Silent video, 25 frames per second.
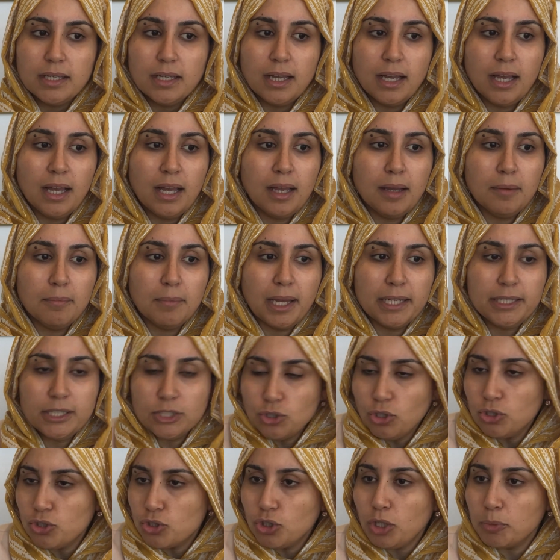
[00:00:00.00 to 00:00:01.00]
And it's
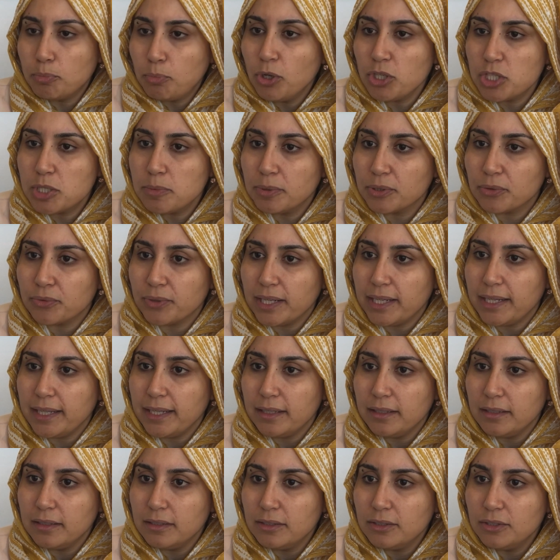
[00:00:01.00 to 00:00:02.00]
also not possible, really,
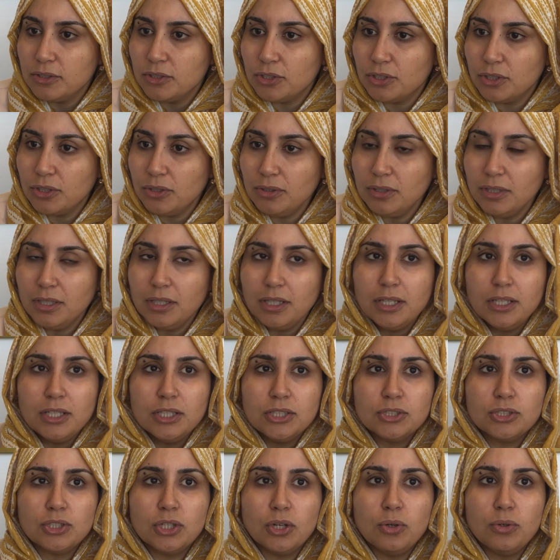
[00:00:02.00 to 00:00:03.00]

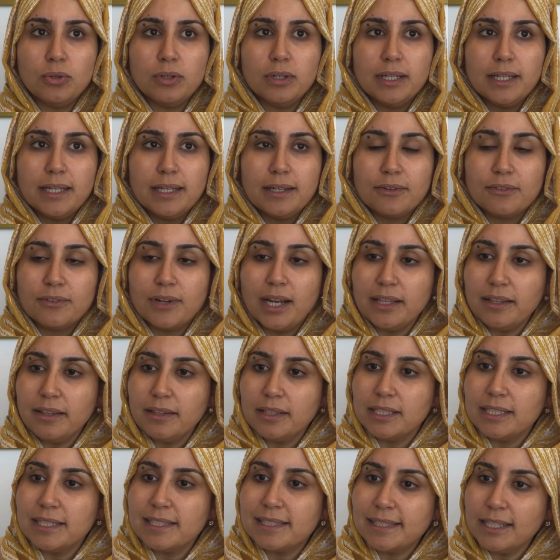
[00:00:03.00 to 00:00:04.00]
So
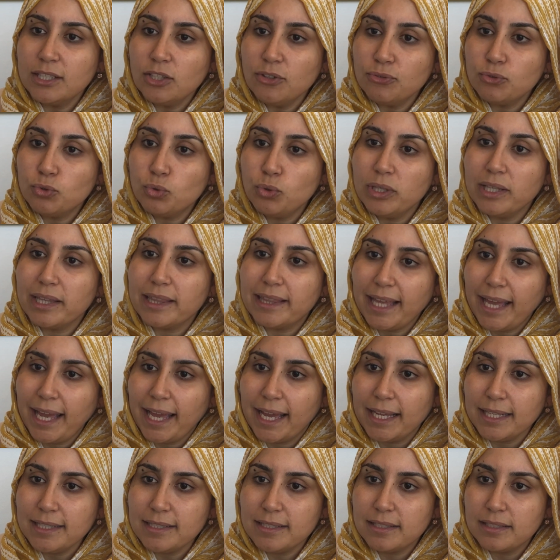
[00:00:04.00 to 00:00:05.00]
instead of doing
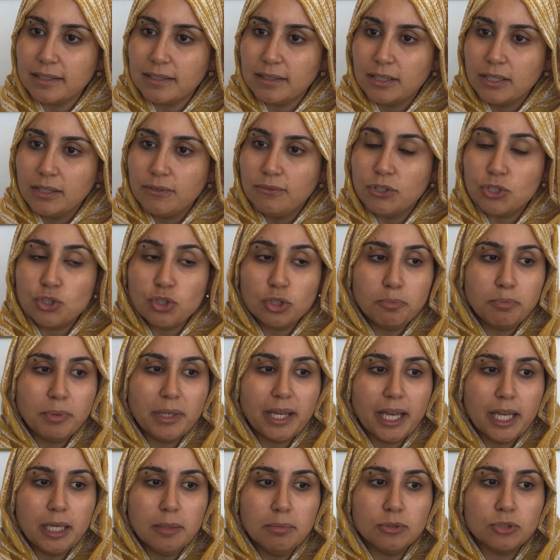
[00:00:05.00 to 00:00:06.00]
that, we should be
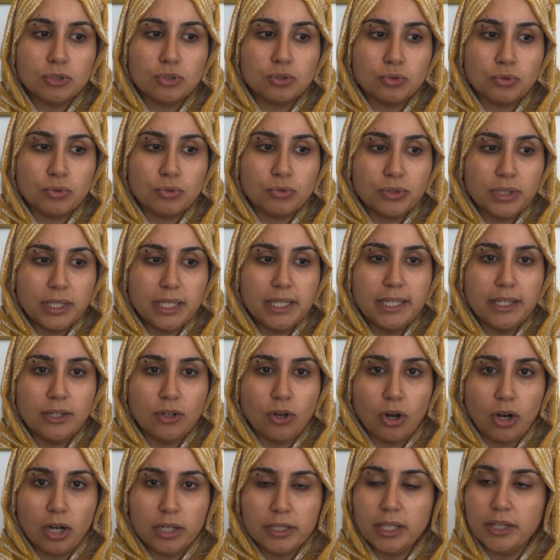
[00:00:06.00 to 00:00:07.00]
able to really
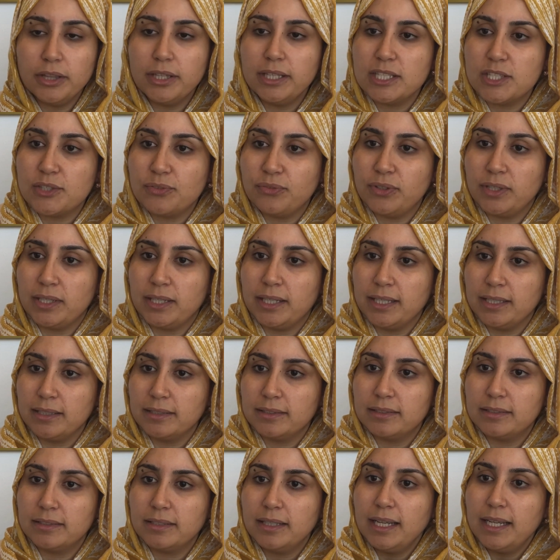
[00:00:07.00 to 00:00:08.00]
honor these
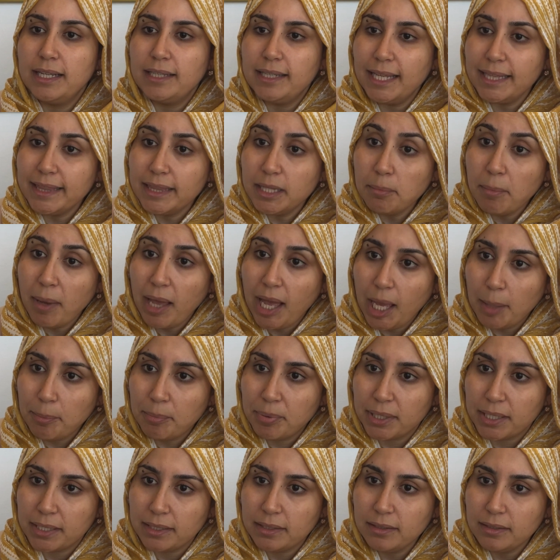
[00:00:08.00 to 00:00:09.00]
feelings, let them
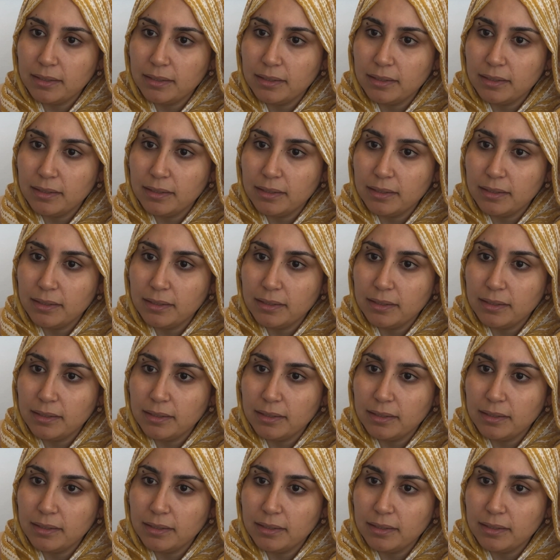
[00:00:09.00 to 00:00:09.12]
happen,